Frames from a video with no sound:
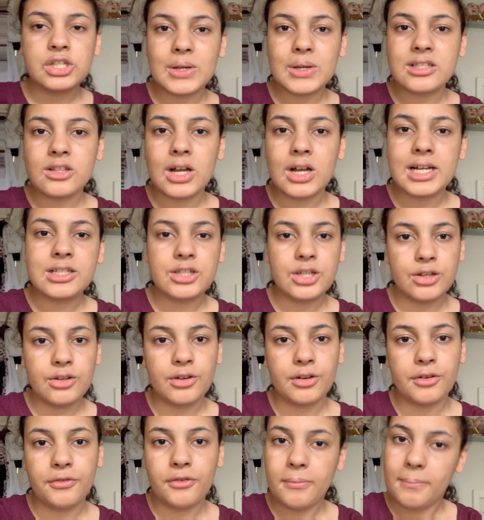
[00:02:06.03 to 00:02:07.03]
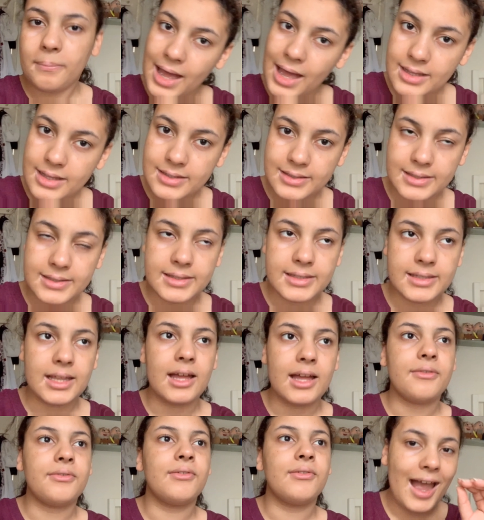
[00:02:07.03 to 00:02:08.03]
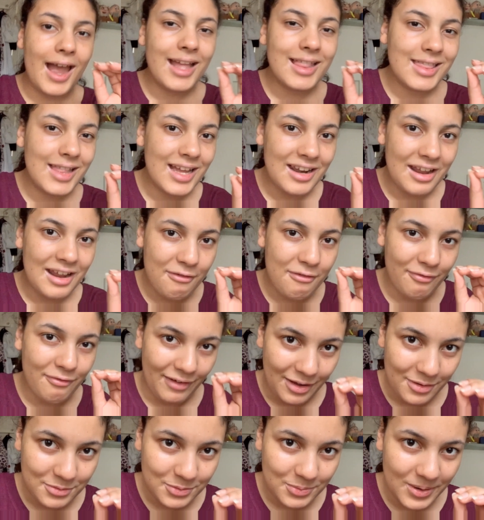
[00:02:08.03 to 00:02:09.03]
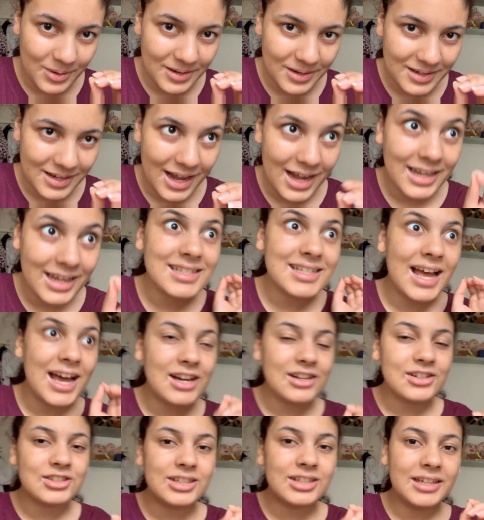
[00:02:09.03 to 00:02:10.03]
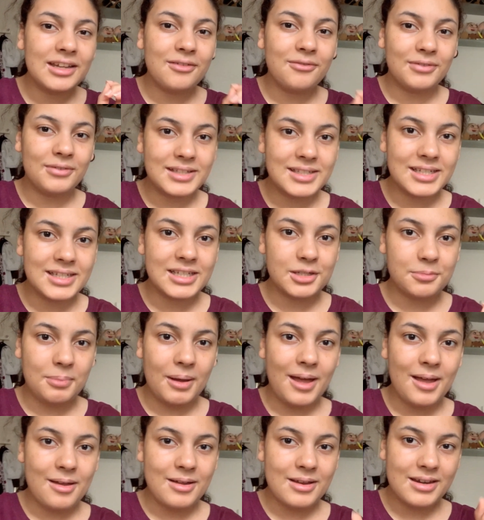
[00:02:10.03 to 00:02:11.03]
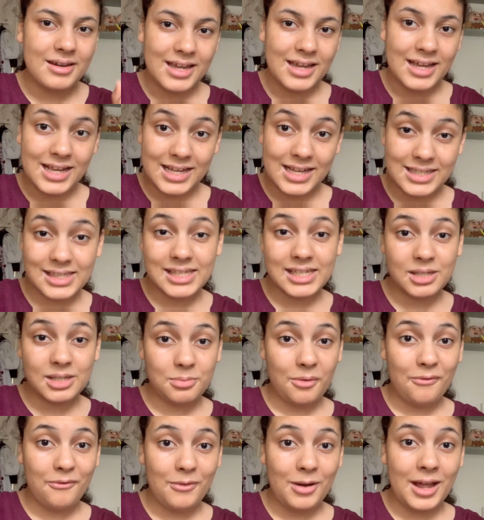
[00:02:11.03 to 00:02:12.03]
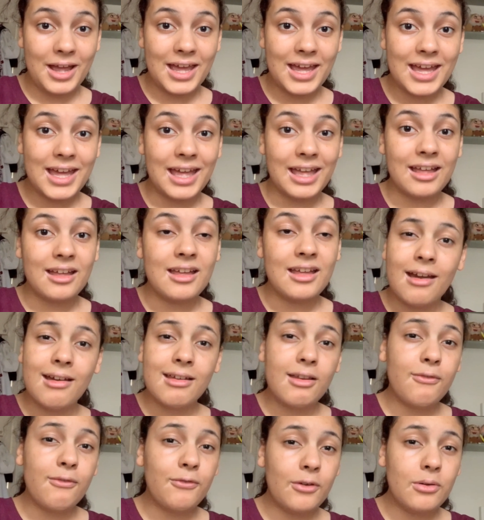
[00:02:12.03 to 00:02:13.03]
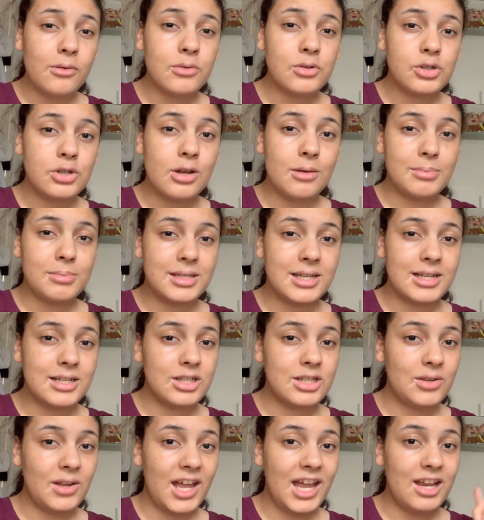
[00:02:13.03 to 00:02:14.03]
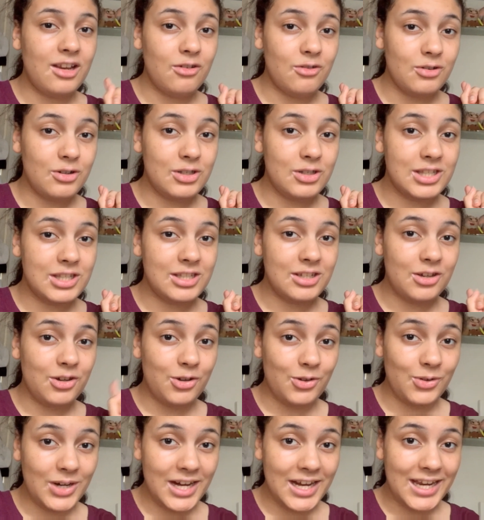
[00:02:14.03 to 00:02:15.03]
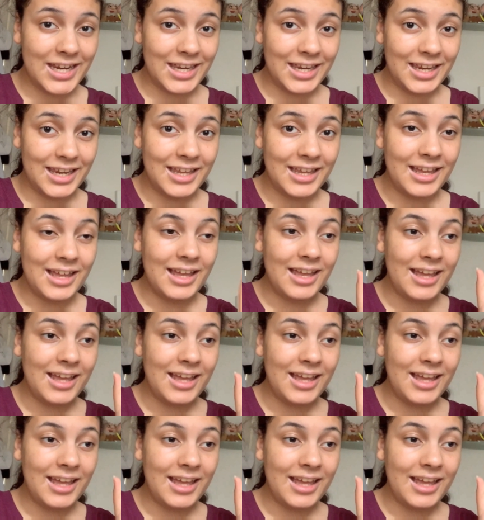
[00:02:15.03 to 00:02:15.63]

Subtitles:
So I started to look for patterns and stuff, and then I found one and it's actually a vintage pattern. It's this one right here, and I photoshopped it so it looks green.